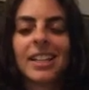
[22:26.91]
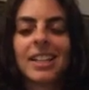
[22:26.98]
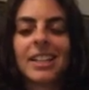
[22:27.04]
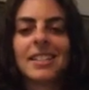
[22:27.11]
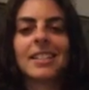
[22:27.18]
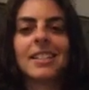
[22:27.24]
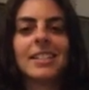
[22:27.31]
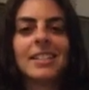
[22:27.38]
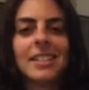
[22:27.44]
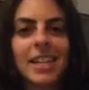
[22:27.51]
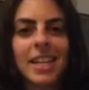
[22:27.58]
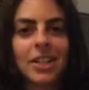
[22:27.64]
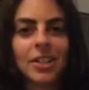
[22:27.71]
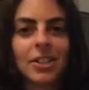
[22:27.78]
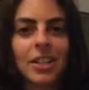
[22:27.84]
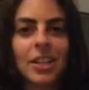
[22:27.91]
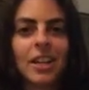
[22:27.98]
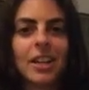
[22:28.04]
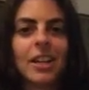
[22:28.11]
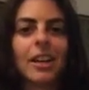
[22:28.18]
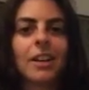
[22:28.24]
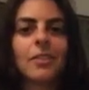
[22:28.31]
the
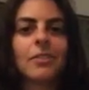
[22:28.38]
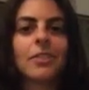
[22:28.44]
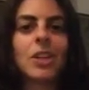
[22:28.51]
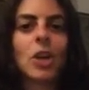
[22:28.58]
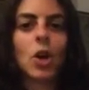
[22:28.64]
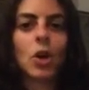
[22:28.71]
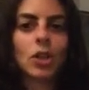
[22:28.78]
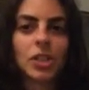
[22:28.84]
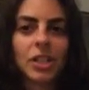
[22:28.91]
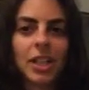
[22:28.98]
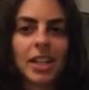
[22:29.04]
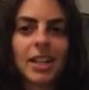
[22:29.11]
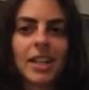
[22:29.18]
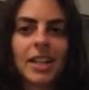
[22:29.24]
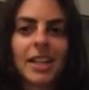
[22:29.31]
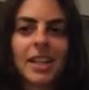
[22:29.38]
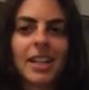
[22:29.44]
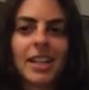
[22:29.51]
sensation of the ocean